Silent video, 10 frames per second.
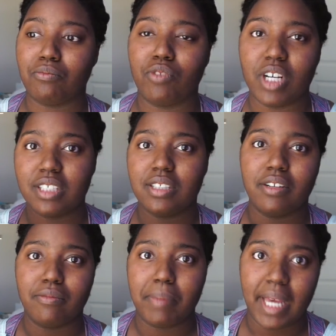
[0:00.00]
rush
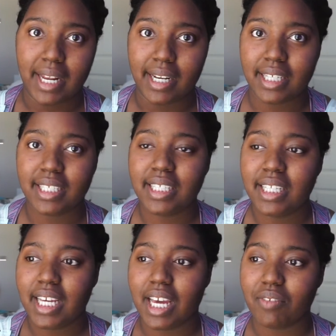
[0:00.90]
of panic,
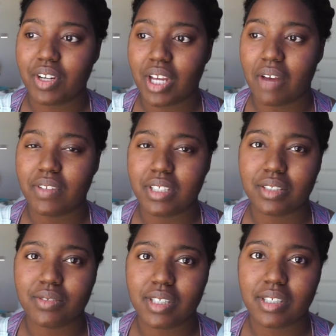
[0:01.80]
and when you have a
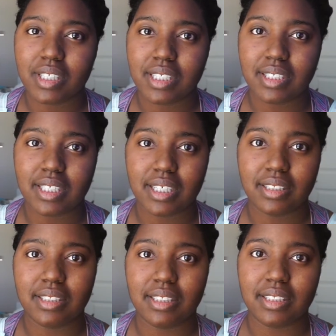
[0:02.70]
disorder, these
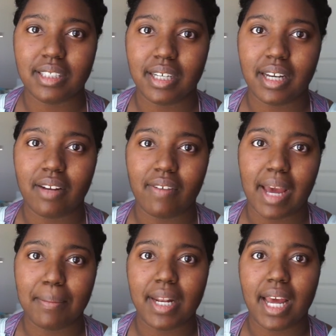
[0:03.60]
things just like kind of
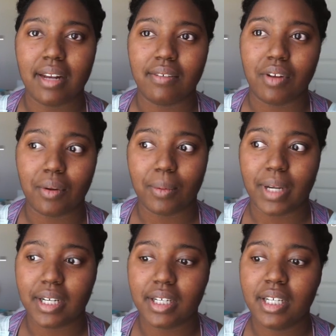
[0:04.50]
happen out of
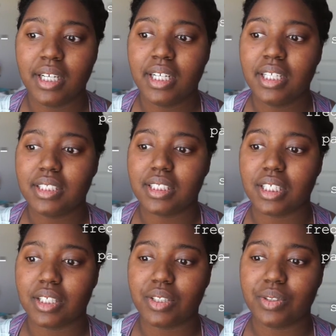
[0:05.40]
nowhere.
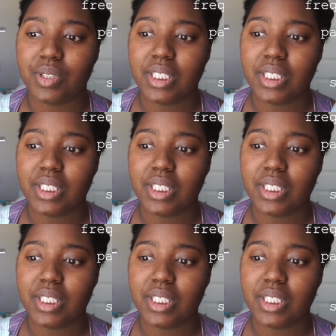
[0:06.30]
So